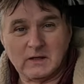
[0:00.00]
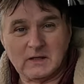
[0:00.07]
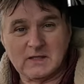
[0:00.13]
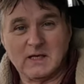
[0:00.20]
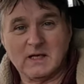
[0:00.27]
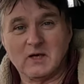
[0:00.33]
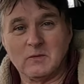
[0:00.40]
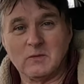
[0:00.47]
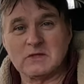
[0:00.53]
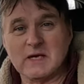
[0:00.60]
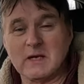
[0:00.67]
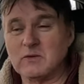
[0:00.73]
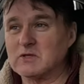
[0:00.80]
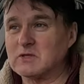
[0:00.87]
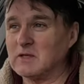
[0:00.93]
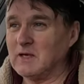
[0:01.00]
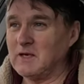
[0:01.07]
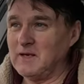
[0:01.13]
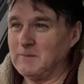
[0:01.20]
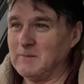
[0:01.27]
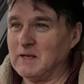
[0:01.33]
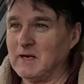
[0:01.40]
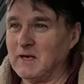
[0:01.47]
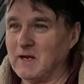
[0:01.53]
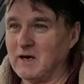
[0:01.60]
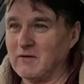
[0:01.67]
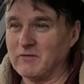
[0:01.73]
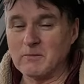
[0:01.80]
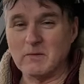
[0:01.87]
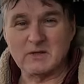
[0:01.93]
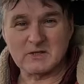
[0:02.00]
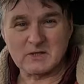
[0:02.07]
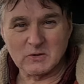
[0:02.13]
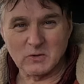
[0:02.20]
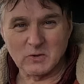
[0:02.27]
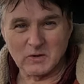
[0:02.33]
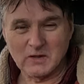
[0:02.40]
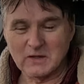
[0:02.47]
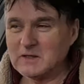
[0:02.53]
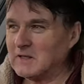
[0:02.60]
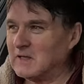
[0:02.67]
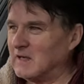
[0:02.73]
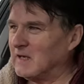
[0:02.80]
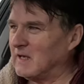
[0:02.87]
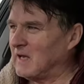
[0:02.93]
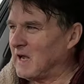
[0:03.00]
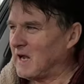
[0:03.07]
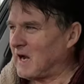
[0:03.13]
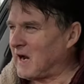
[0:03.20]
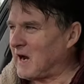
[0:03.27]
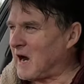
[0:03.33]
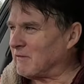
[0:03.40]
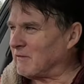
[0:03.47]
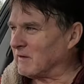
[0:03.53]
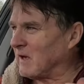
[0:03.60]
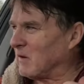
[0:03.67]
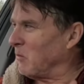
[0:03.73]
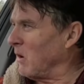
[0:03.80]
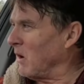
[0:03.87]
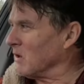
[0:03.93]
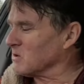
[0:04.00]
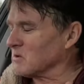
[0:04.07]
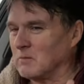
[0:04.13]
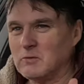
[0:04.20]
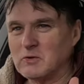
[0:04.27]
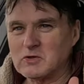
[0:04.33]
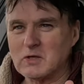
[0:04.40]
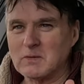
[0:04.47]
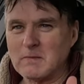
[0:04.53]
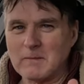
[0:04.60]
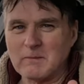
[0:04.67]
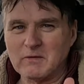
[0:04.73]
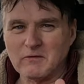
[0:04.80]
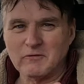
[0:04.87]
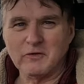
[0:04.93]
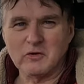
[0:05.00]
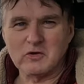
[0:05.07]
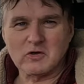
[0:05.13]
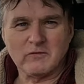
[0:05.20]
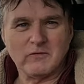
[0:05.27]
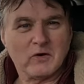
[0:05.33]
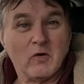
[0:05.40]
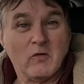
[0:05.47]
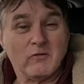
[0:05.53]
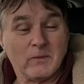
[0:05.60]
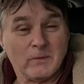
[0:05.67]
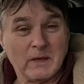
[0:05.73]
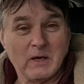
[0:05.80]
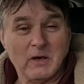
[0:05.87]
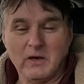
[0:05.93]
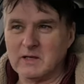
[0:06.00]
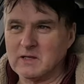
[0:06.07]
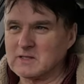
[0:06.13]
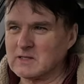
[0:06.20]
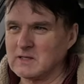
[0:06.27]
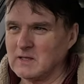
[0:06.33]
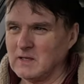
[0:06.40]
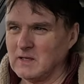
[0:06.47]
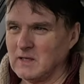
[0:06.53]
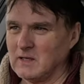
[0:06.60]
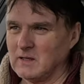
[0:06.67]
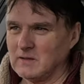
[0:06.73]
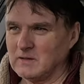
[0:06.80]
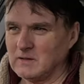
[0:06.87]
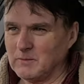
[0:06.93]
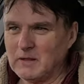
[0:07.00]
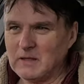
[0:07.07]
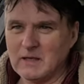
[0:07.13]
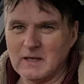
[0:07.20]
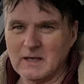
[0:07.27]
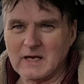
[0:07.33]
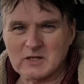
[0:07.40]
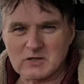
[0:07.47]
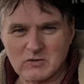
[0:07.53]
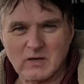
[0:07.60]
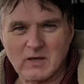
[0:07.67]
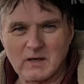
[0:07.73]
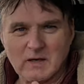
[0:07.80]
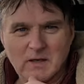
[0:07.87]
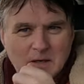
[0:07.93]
You think I was out in the middle of a monsoon after that walk. So I must remember in future if I'm going for big hikes to bring an extra